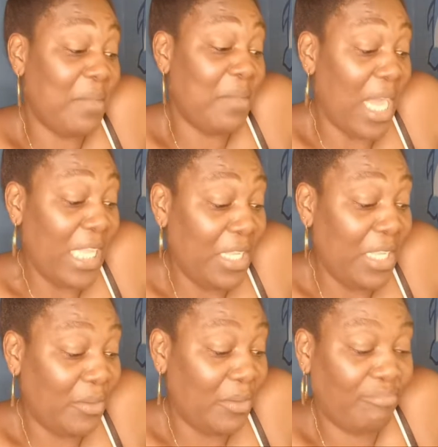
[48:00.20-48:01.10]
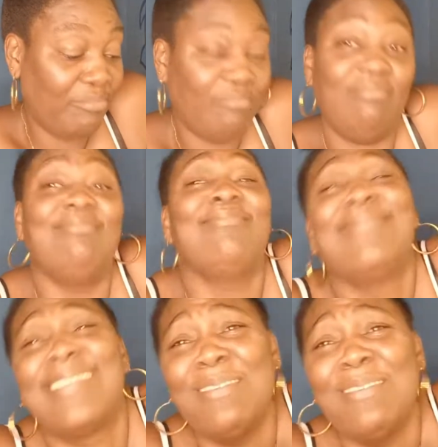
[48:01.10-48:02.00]
body
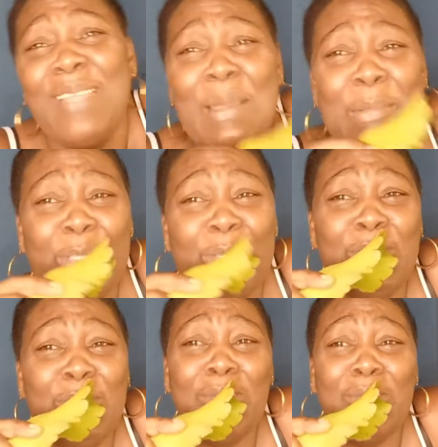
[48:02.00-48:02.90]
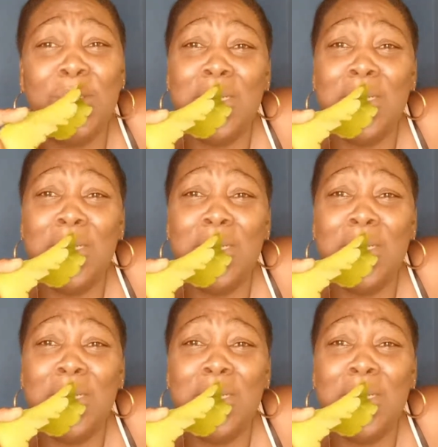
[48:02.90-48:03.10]
Sometimes it's too too.